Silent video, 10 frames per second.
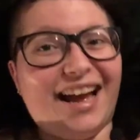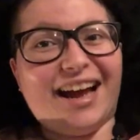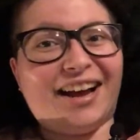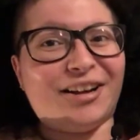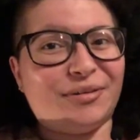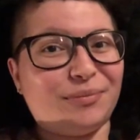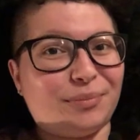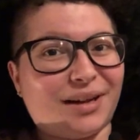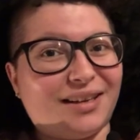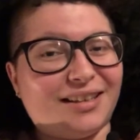
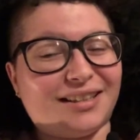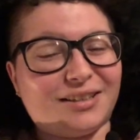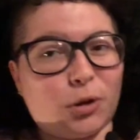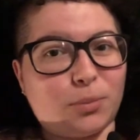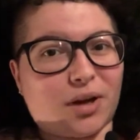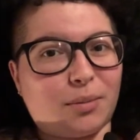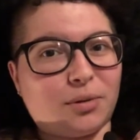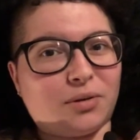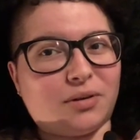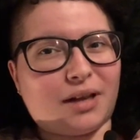But it's Tome
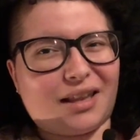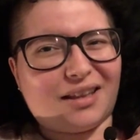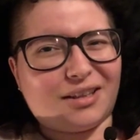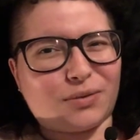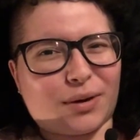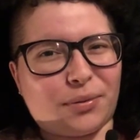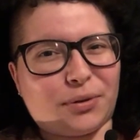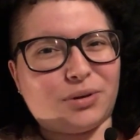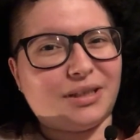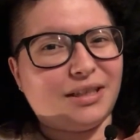Topple. I think it's round
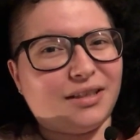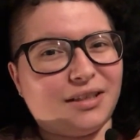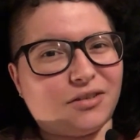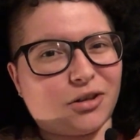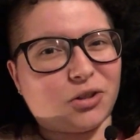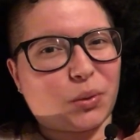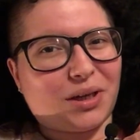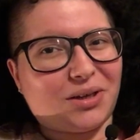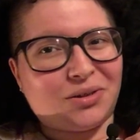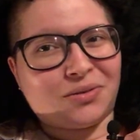13, round
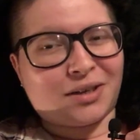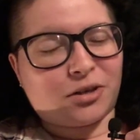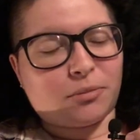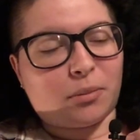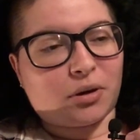12, I don't remember.